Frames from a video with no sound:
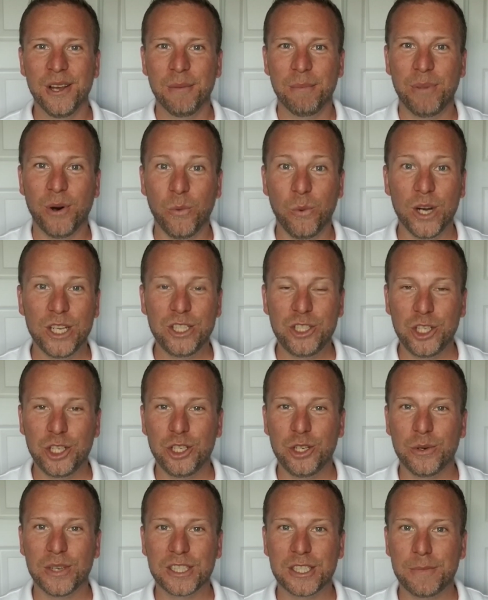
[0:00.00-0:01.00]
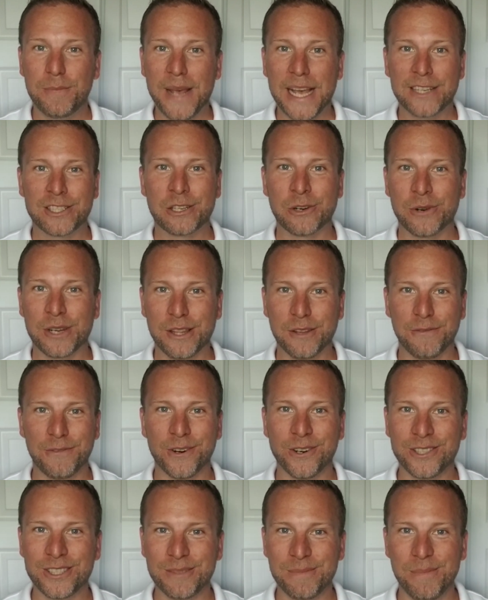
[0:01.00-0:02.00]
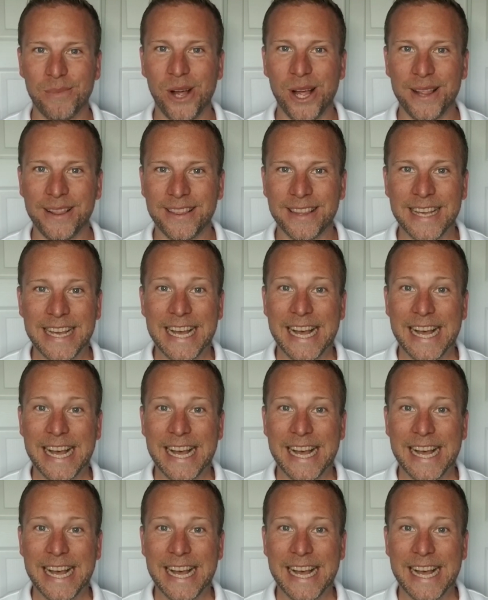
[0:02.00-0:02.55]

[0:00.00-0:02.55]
But what should you expect during the first month?